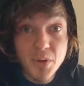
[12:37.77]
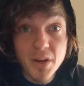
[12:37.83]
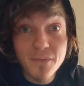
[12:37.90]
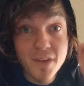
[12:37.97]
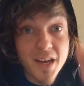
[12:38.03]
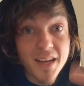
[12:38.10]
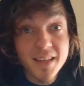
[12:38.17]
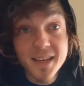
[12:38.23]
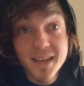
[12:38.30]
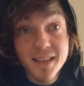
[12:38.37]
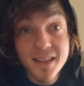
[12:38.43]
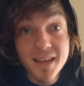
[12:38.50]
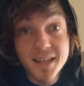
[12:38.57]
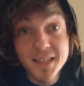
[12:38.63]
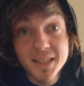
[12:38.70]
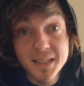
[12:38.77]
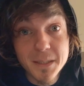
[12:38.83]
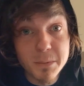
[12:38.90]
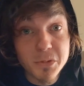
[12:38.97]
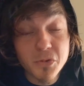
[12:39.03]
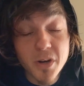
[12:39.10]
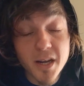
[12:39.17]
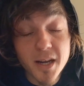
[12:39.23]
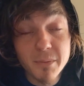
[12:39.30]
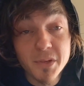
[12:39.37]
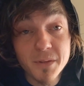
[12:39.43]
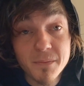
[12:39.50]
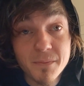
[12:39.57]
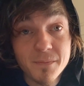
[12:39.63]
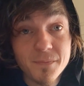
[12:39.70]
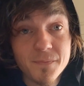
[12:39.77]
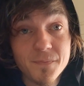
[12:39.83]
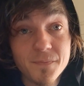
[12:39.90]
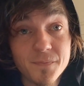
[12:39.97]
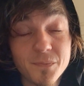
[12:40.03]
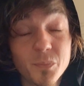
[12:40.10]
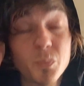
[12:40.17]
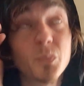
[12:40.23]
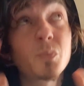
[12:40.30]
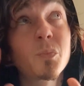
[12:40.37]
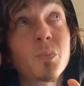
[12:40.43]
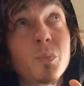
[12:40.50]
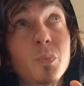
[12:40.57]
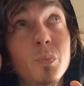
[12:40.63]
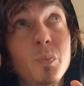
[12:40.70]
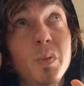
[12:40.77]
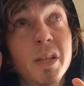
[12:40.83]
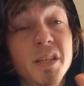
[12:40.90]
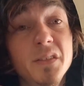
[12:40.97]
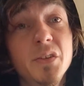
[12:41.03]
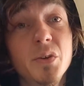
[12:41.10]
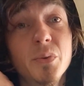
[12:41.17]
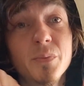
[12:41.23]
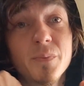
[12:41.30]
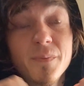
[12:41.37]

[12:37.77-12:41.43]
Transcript: have not yet liked and subscribed, please do.